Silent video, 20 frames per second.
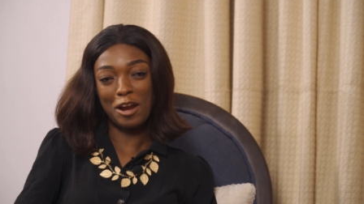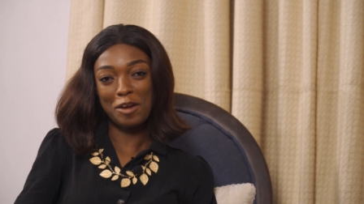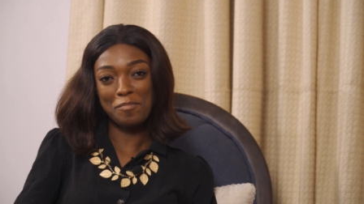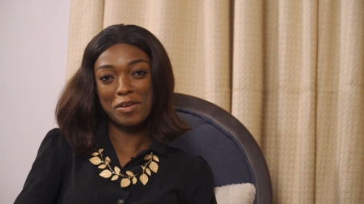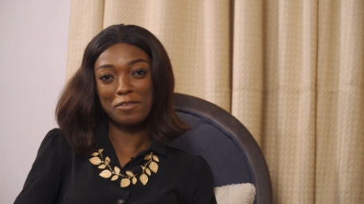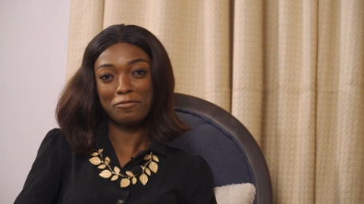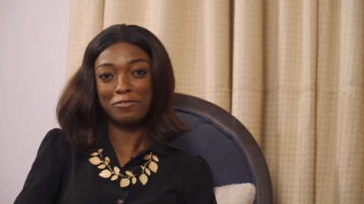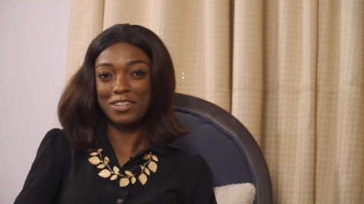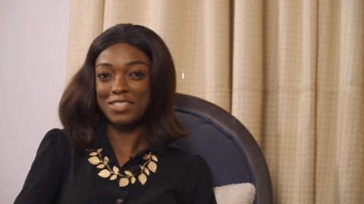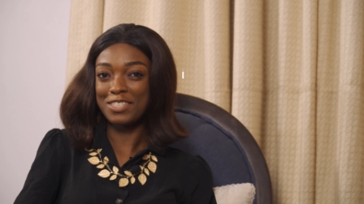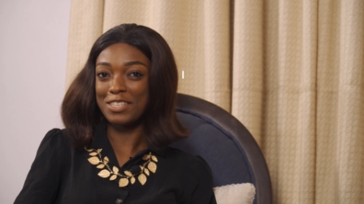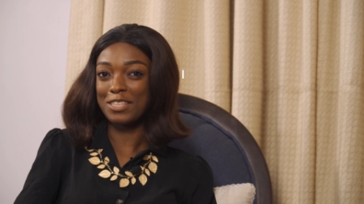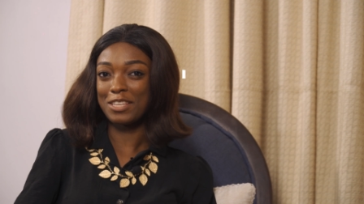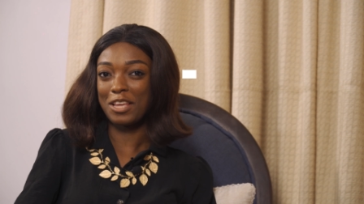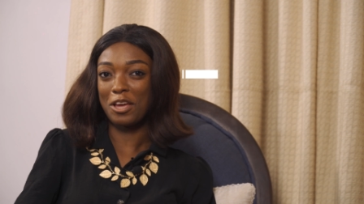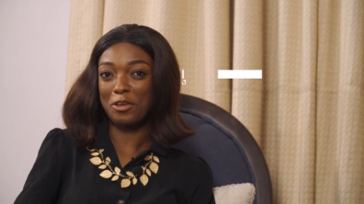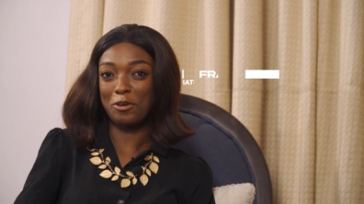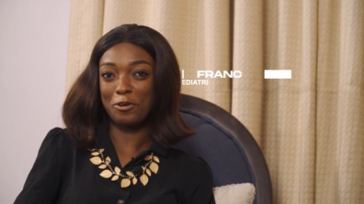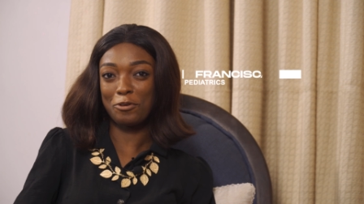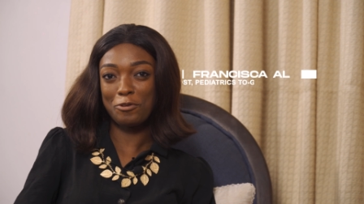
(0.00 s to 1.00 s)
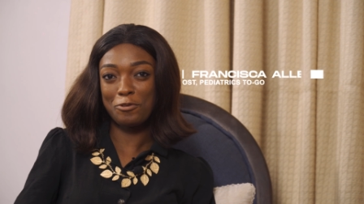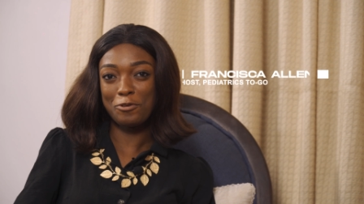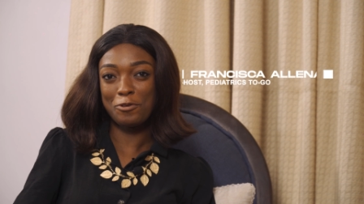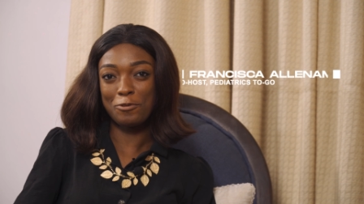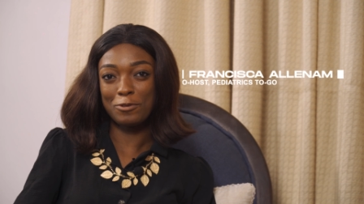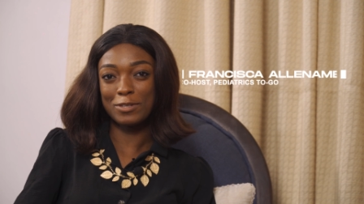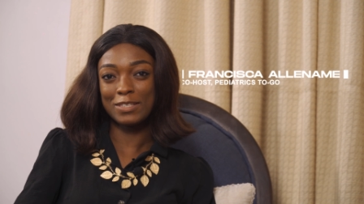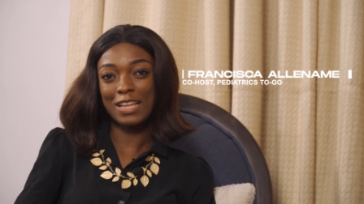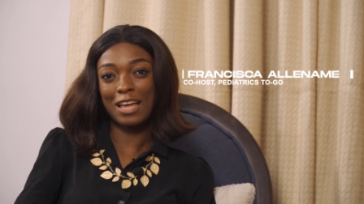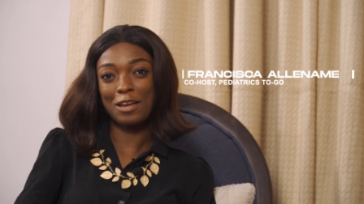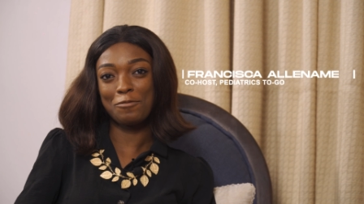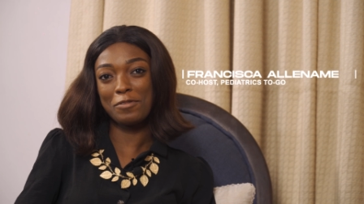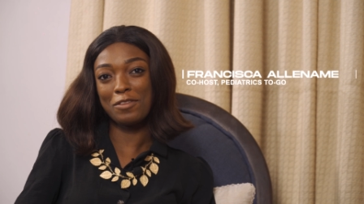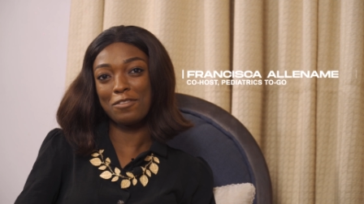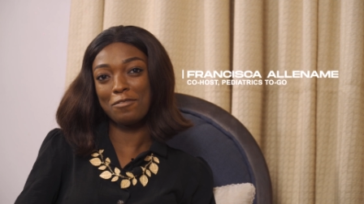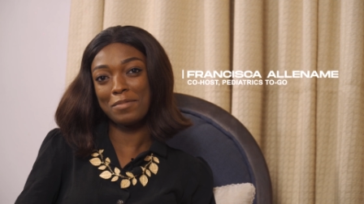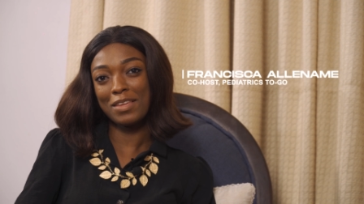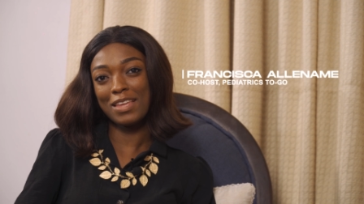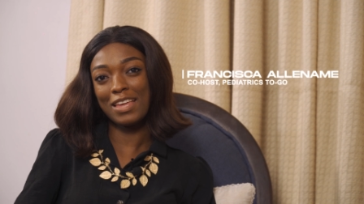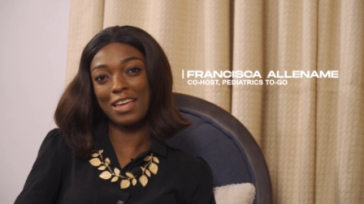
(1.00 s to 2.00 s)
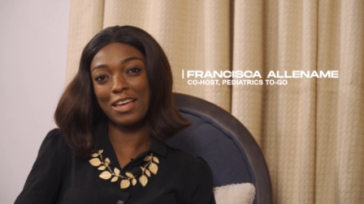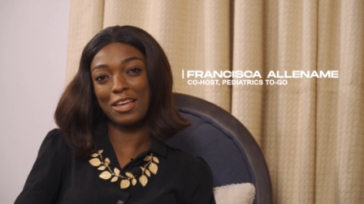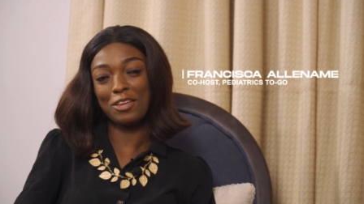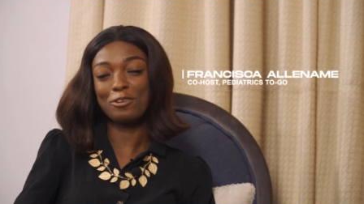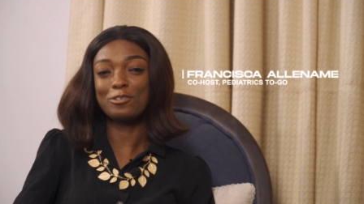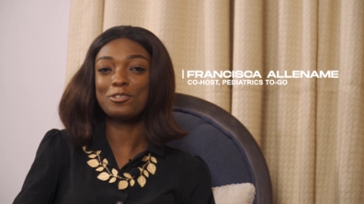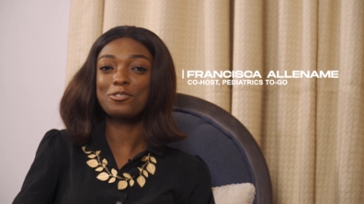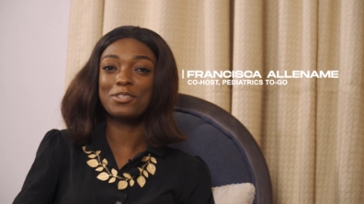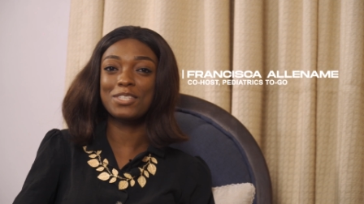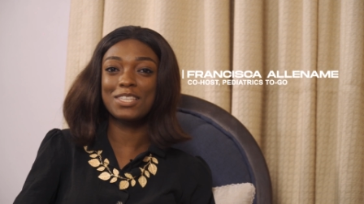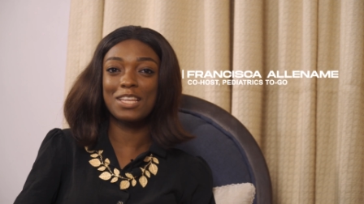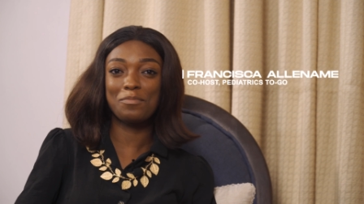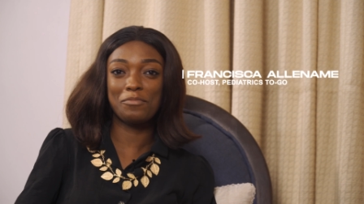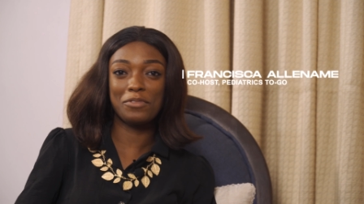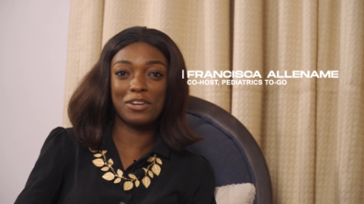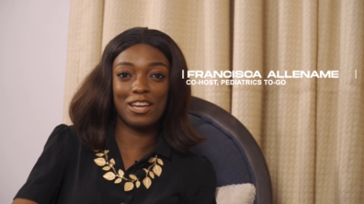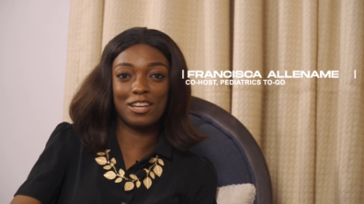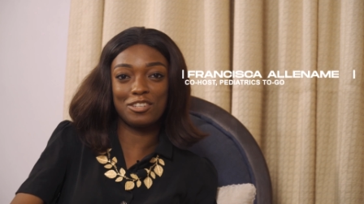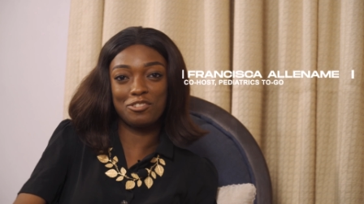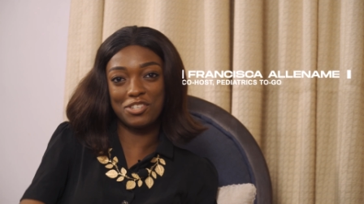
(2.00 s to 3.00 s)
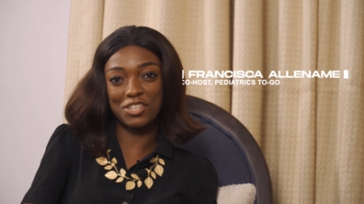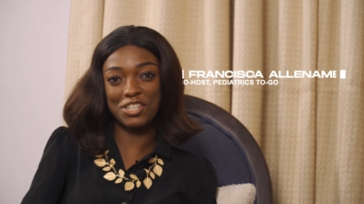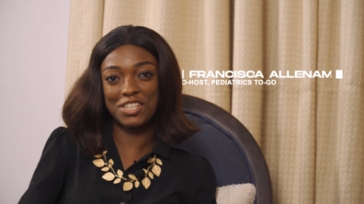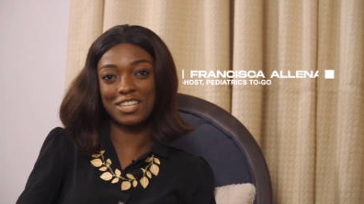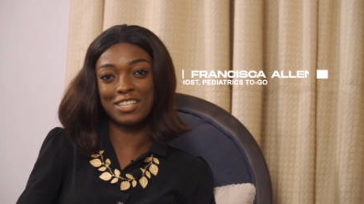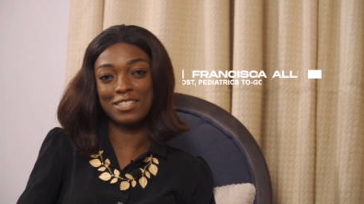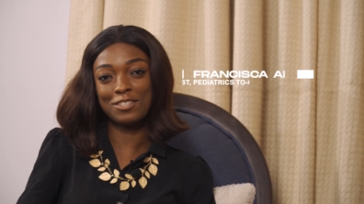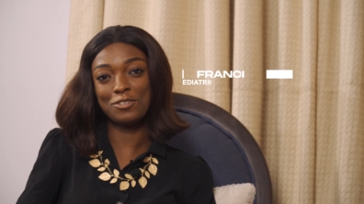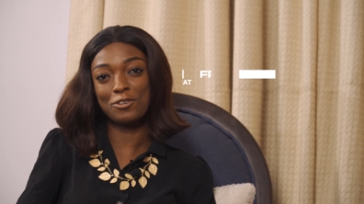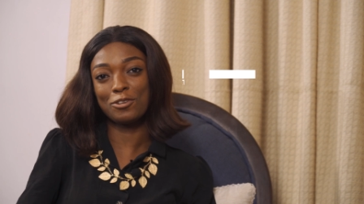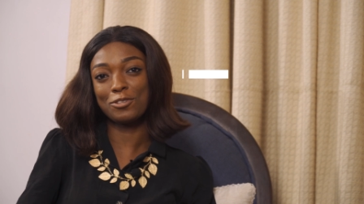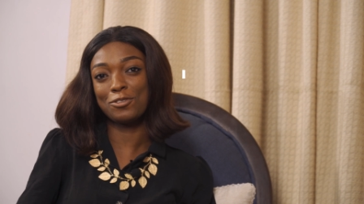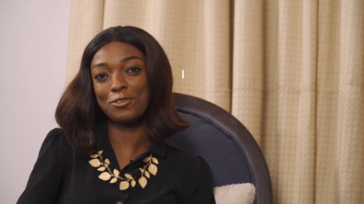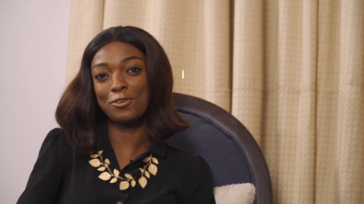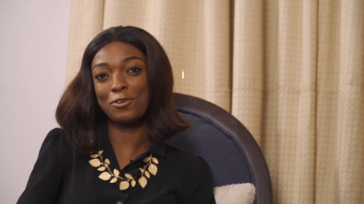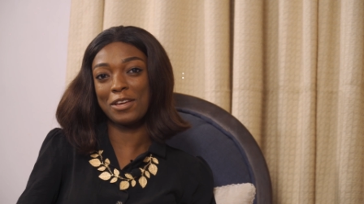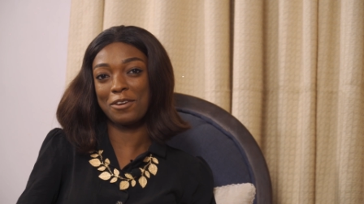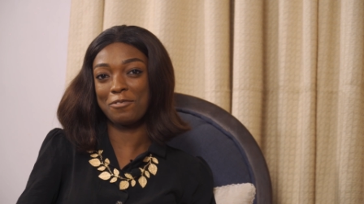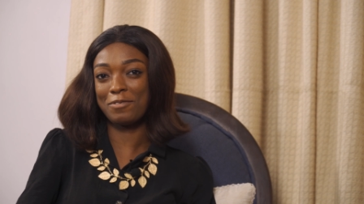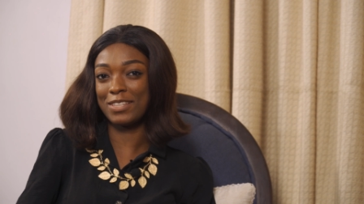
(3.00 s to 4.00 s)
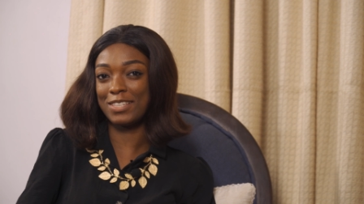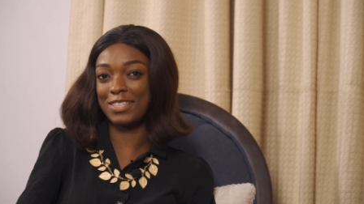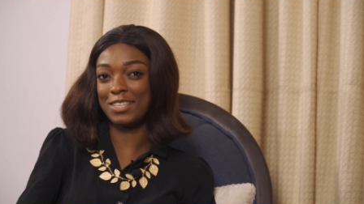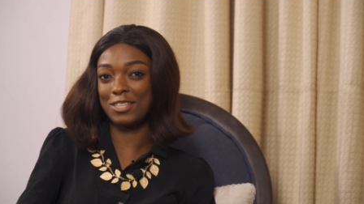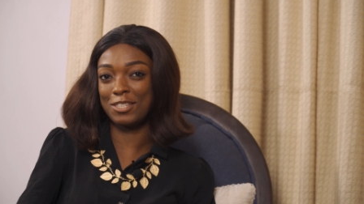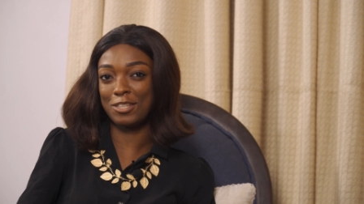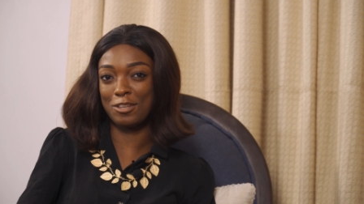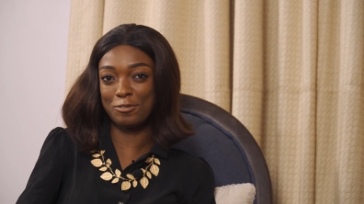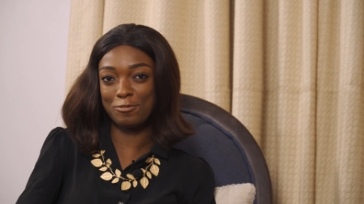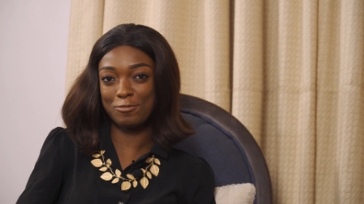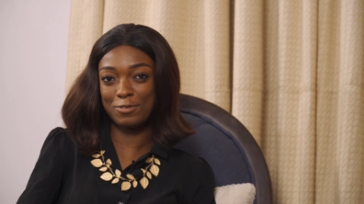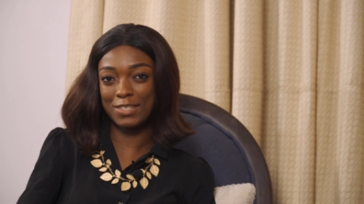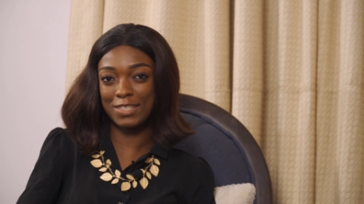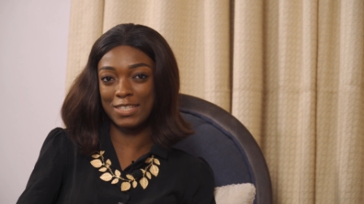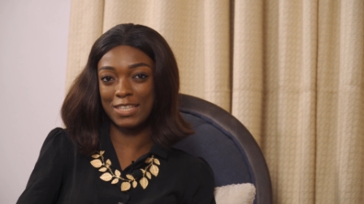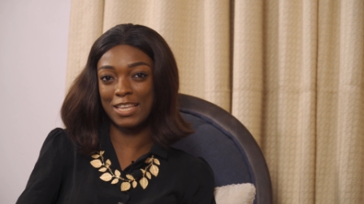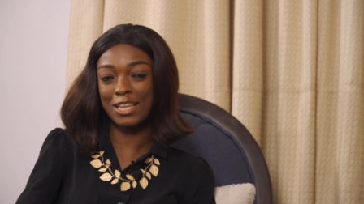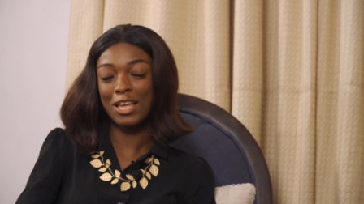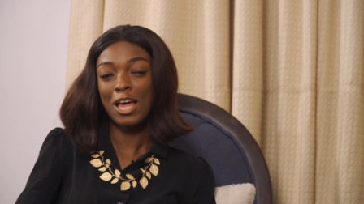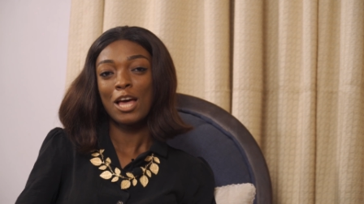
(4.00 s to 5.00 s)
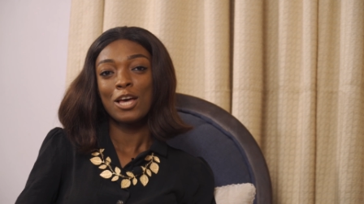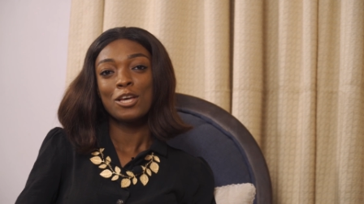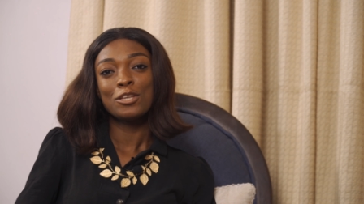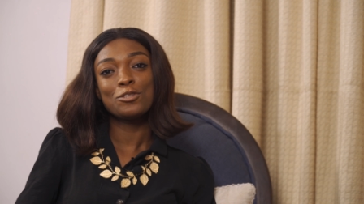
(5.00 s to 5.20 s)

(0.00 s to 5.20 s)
I remain Francisca, your co-host, and with me here, your trusted pediatrician, Dr. Ekuase Sanusi.